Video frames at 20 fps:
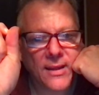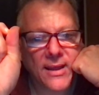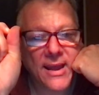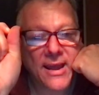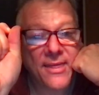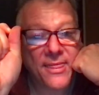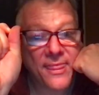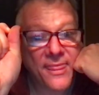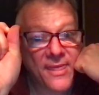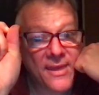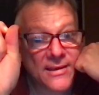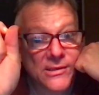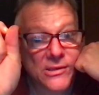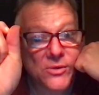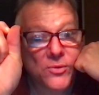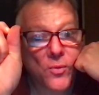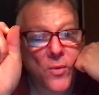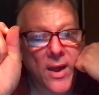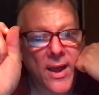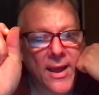In
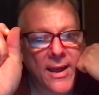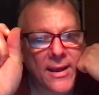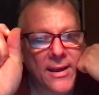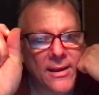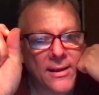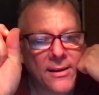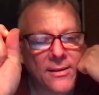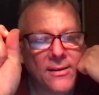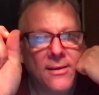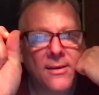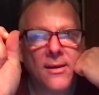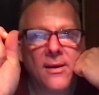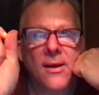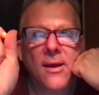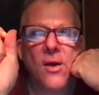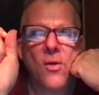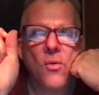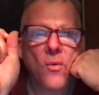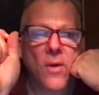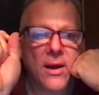this way,
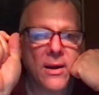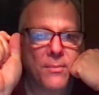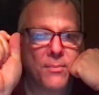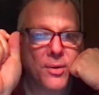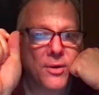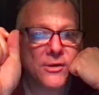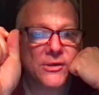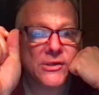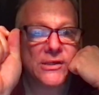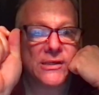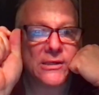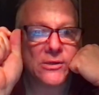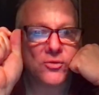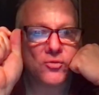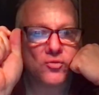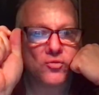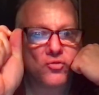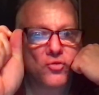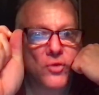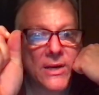when a person is
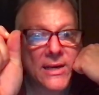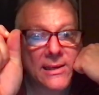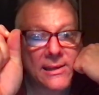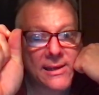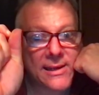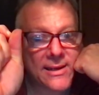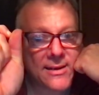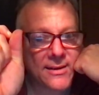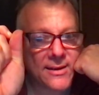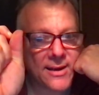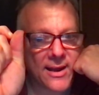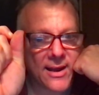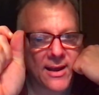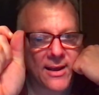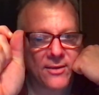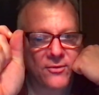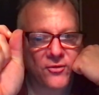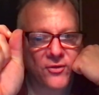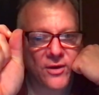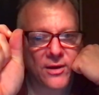really
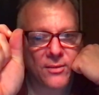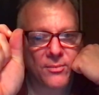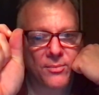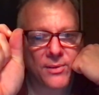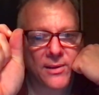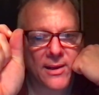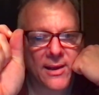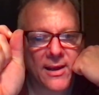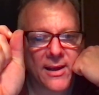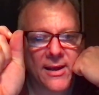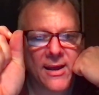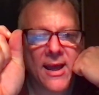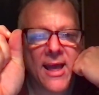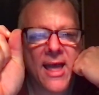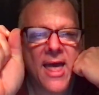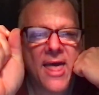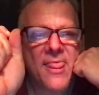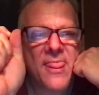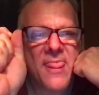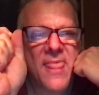engaged in a play,
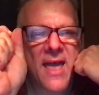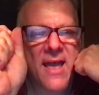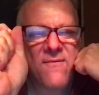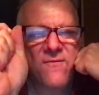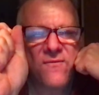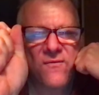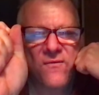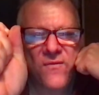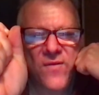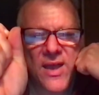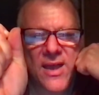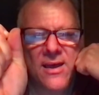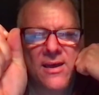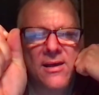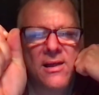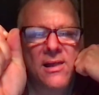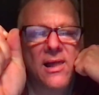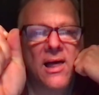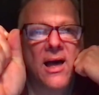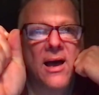they
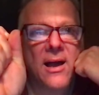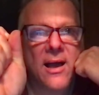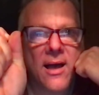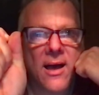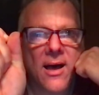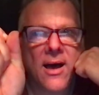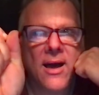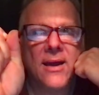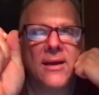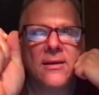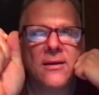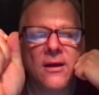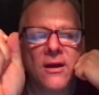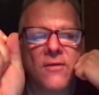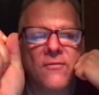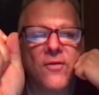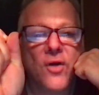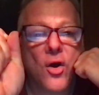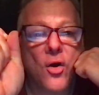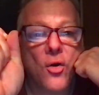feel a kind
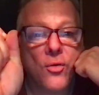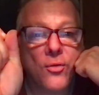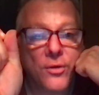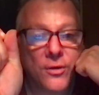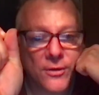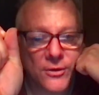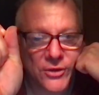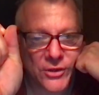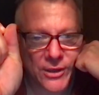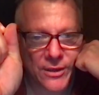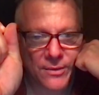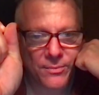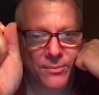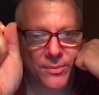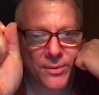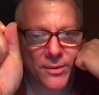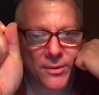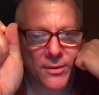of ownership.